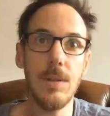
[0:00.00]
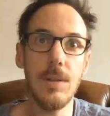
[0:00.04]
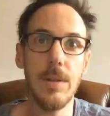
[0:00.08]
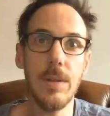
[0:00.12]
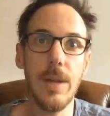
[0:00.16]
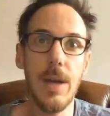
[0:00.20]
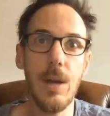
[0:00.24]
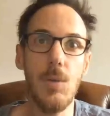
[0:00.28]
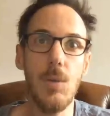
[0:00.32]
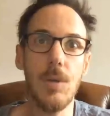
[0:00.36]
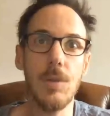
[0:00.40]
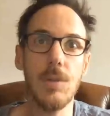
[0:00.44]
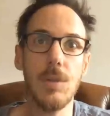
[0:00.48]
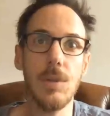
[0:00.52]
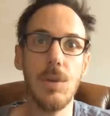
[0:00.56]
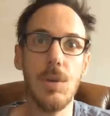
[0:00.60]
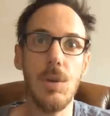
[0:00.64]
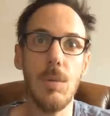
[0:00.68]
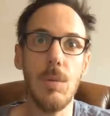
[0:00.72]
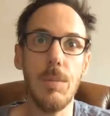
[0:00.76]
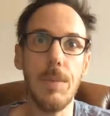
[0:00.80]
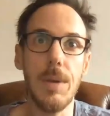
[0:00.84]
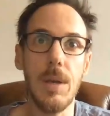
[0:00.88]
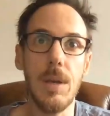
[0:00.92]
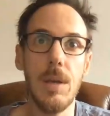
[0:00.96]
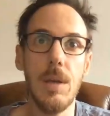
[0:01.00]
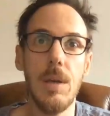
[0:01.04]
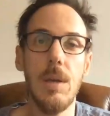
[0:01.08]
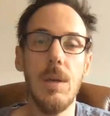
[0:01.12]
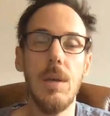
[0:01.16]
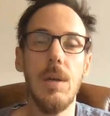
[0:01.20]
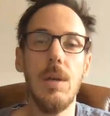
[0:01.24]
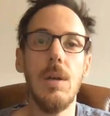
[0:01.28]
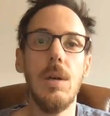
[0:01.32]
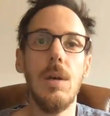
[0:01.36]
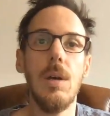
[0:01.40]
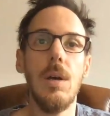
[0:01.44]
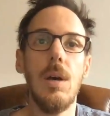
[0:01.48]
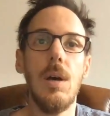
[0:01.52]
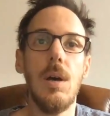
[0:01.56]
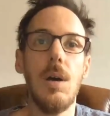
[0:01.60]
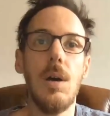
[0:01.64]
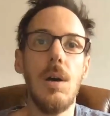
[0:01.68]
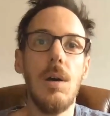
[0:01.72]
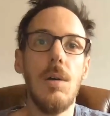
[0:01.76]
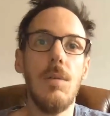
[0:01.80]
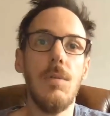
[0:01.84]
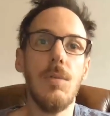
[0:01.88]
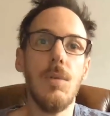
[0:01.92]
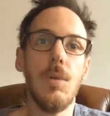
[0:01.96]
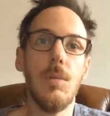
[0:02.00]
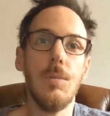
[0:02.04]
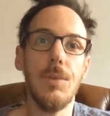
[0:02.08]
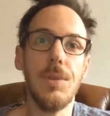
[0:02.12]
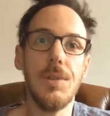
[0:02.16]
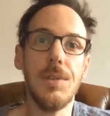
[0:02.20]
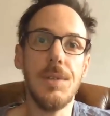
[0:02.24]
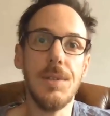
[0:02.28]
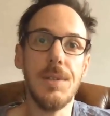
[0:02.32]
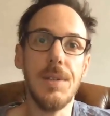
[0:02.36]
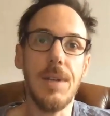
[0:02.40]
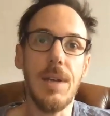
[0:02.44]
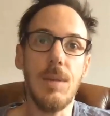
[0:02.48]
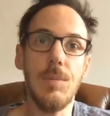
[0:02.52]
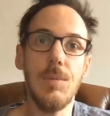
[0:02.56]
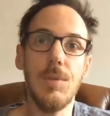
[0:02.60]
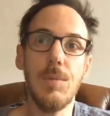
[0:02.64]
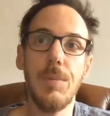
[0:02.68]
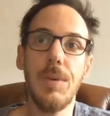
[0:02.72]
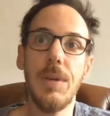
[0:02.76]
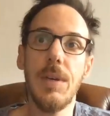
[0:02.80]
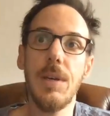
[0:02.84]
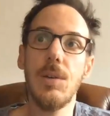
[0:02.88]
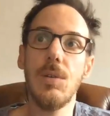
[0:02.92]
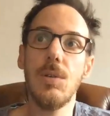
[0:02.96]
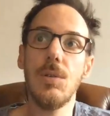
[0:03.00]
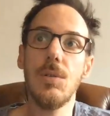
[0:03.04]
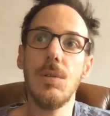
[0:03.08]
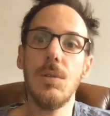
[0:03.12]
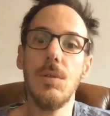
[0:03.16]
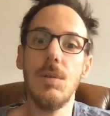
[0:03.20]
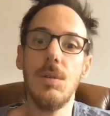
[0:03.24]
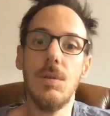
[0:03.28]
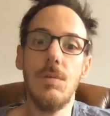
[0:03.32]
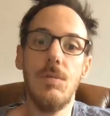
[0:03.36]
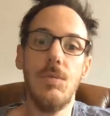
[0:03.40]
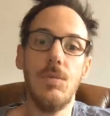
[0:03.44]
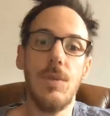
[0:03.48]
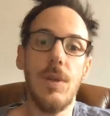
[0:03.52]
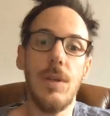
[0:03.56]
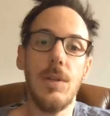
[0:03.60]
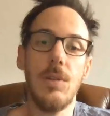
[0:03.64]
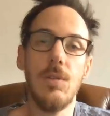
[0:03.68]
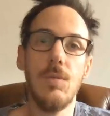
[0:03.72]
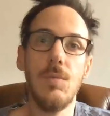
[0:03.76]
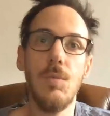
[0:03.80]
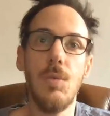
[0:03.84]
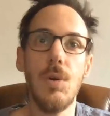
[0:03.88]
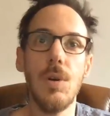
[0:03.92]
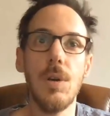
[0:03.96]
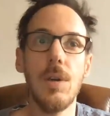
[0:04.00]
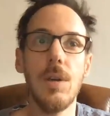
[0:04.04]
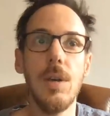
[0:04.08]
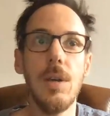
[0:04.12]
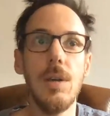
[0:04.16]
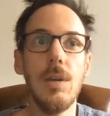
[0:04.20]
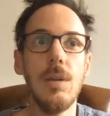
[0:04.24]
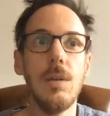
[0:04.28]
Now it's coming from the same speakers. Even that is working.